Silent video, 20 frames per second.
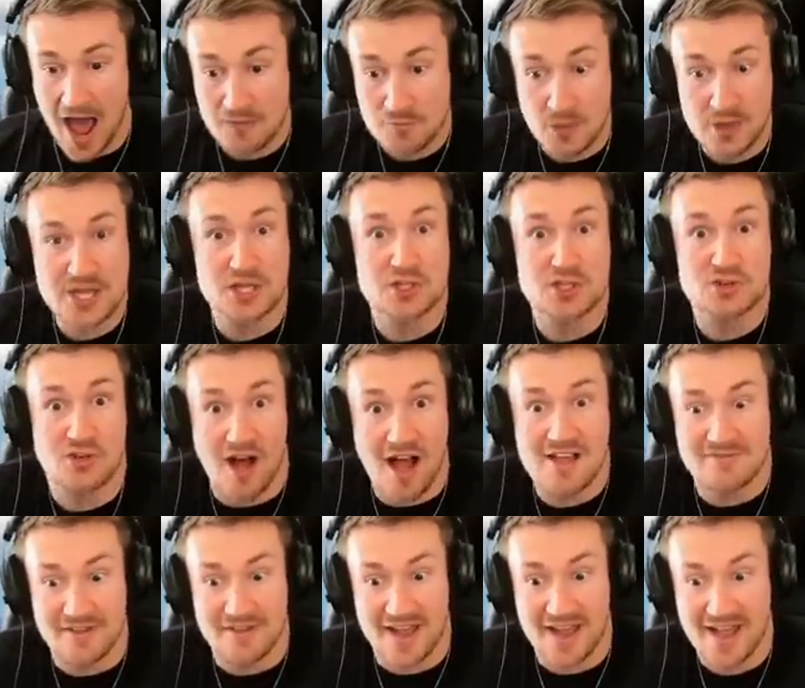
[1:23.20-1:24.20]
And we can
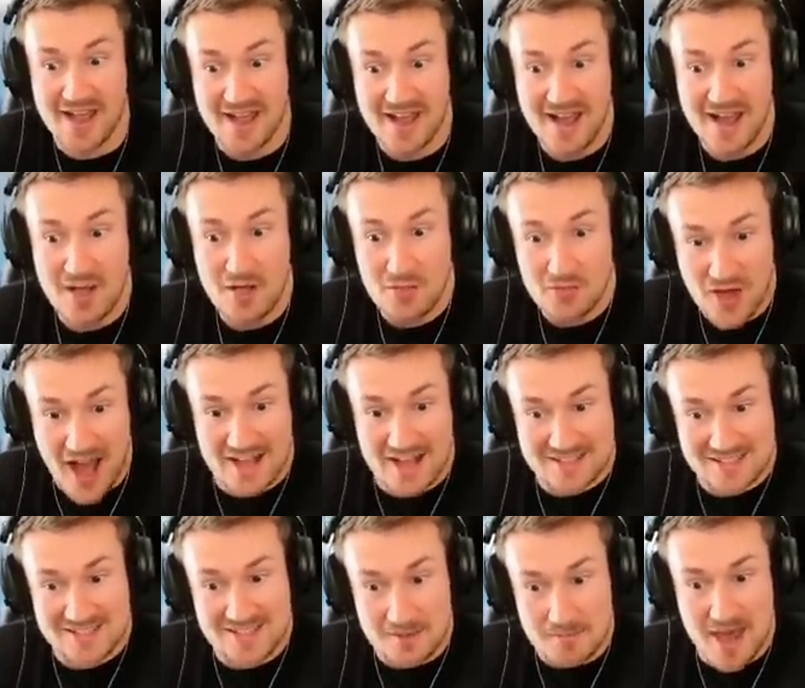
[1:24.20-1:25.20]
drive it.
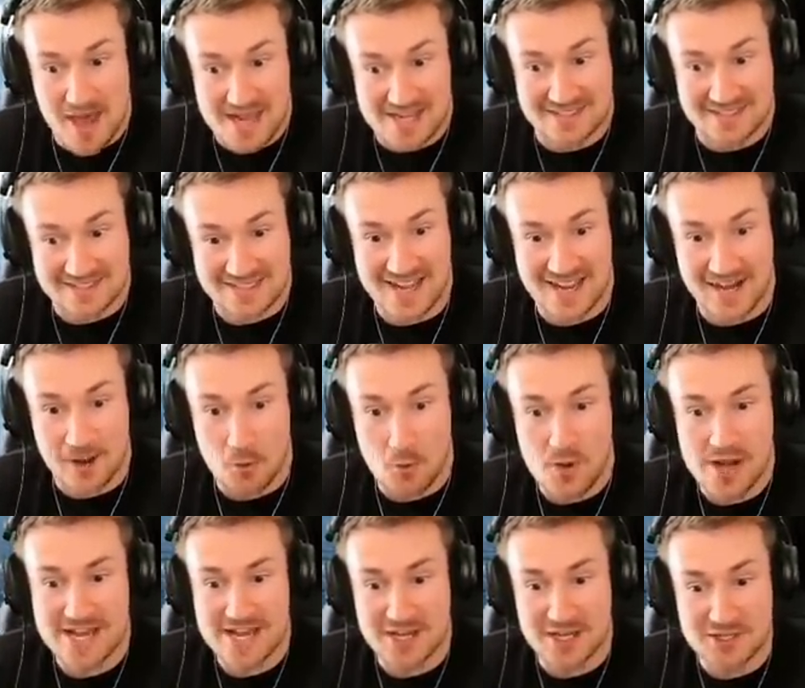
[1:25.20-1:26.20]
That's the main thing.
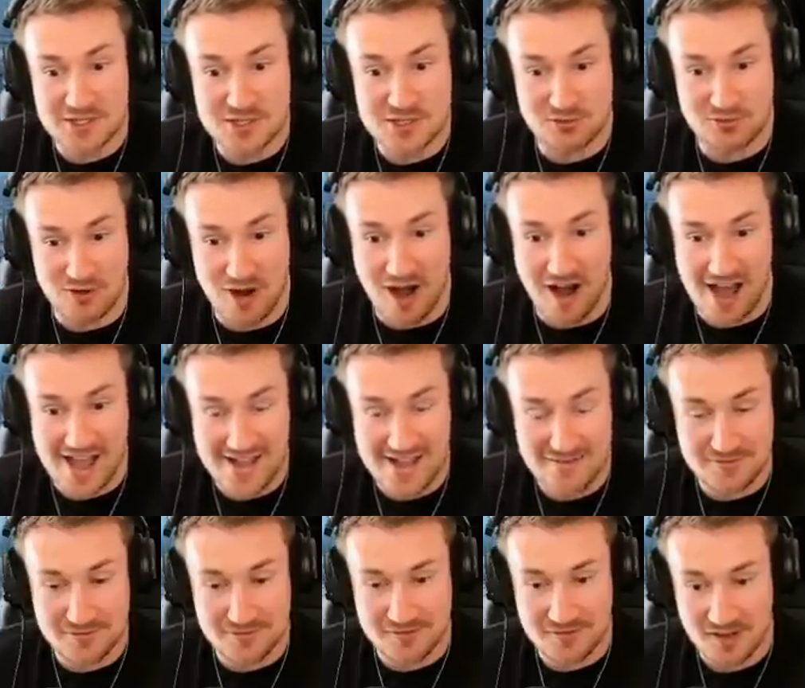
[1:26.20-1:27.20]
We can
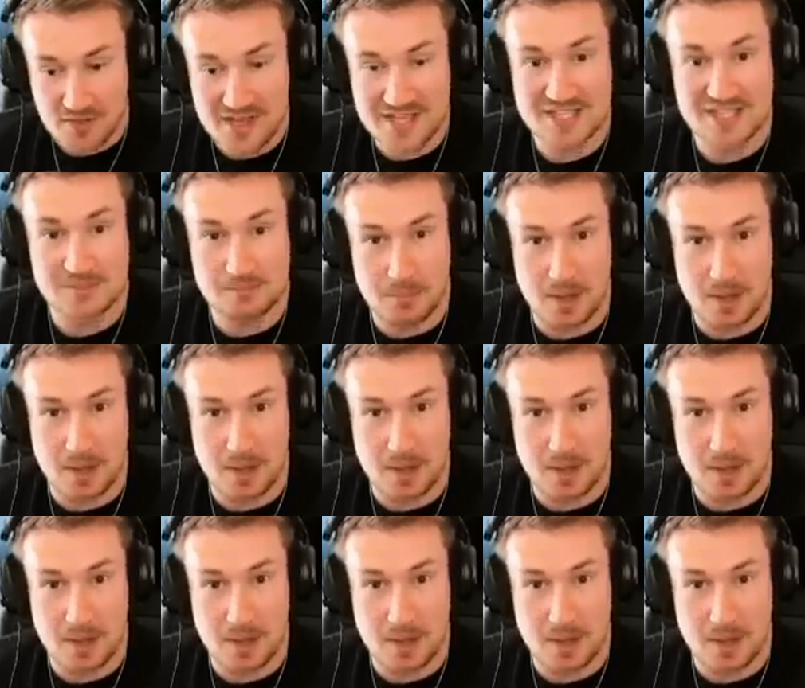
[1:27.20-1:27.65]
drive this